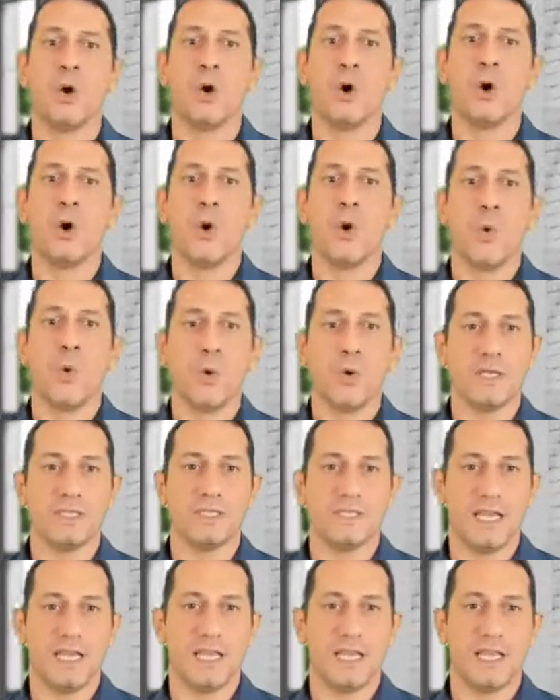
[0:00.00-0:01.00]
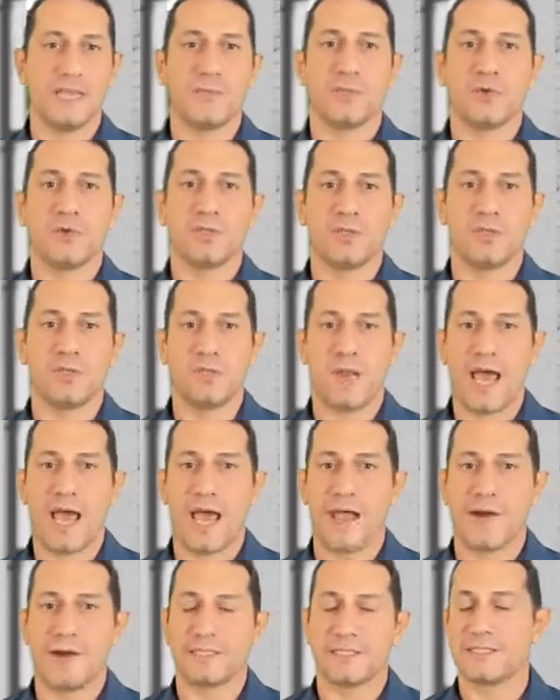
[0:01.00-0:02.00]
we say the multiplier
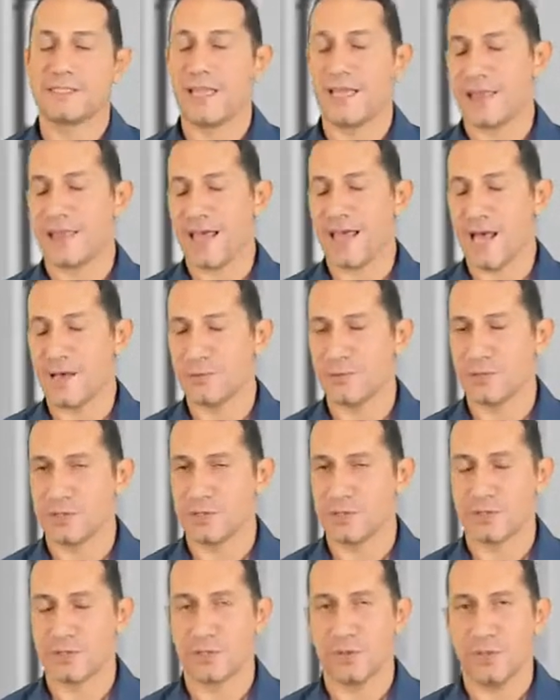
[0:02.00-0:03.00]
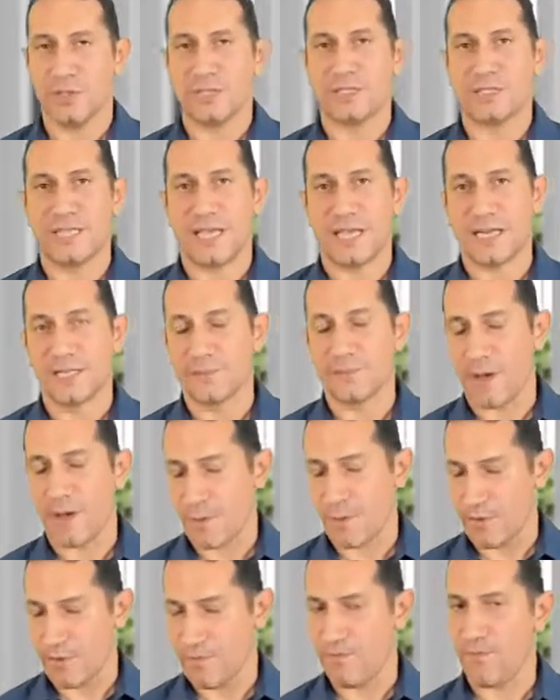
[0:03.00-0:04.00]
is 10,000, so it's 10 at power
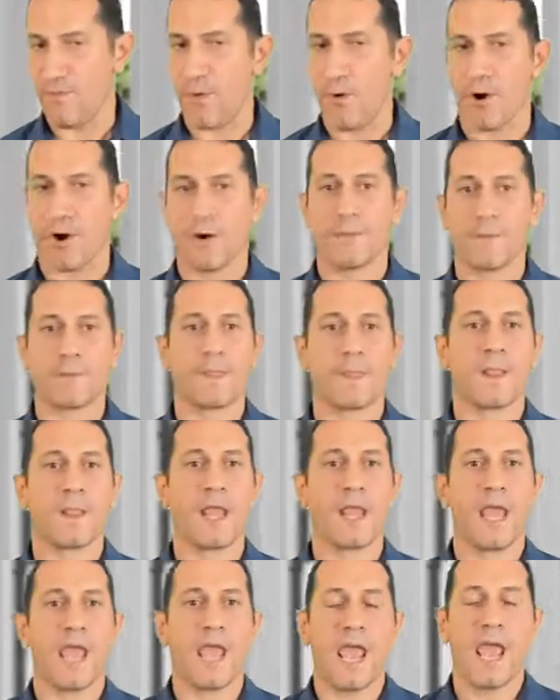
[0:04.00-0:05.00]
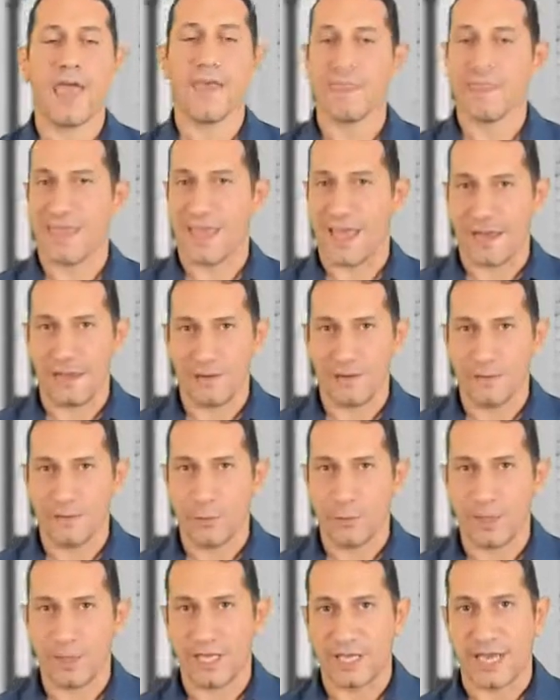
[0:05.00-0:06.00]
of 4. And then
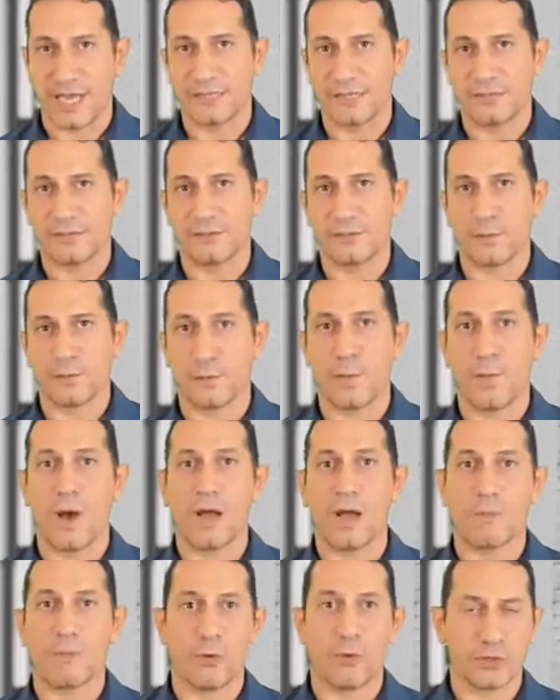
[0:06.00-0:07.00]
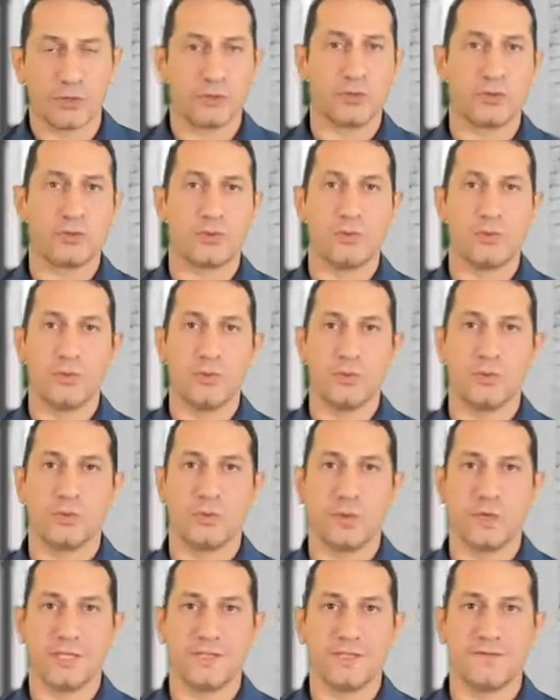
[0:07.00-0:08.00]
we get
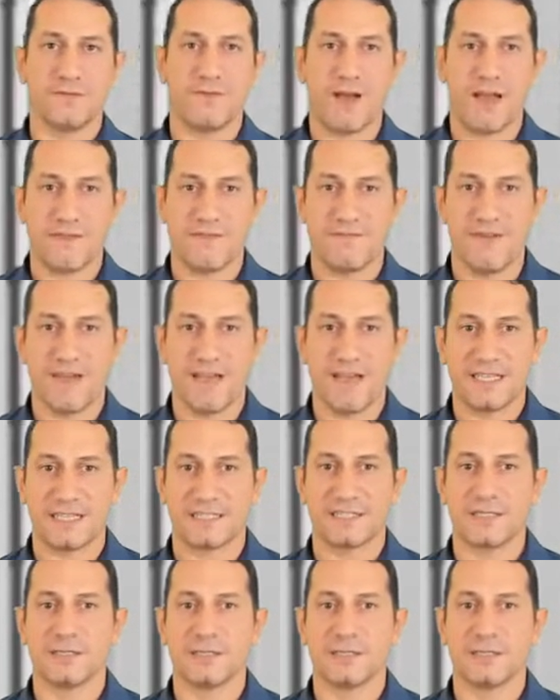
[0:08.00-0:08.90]
1.225 vets